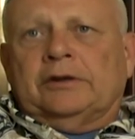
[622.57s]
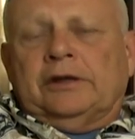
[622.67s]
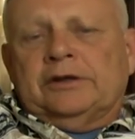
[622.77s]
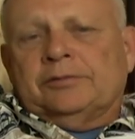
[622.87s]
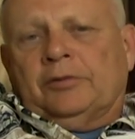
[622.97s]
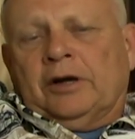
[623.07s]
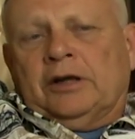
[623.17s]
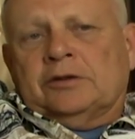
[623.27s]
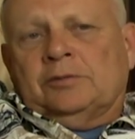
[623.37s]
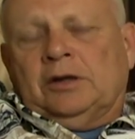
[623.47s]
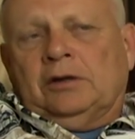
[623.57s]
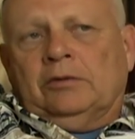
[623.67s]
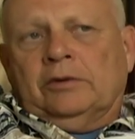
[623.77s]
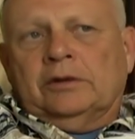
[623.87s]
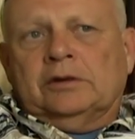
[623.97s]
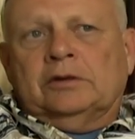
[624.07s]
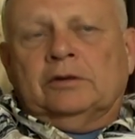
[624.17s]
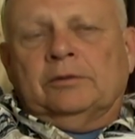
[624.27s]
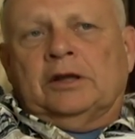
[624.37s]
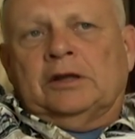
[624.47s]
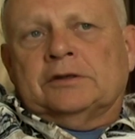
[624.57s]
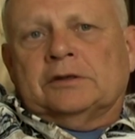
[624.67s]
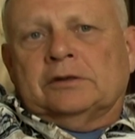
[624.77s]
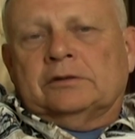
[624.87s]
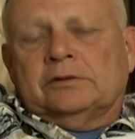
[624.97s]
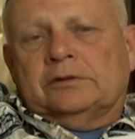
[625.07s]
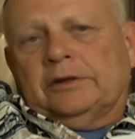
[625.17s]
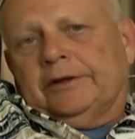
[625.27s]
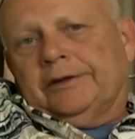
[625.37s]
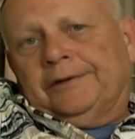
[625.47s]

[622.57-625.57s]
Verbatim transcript: the east branch being the one that terminates at uh,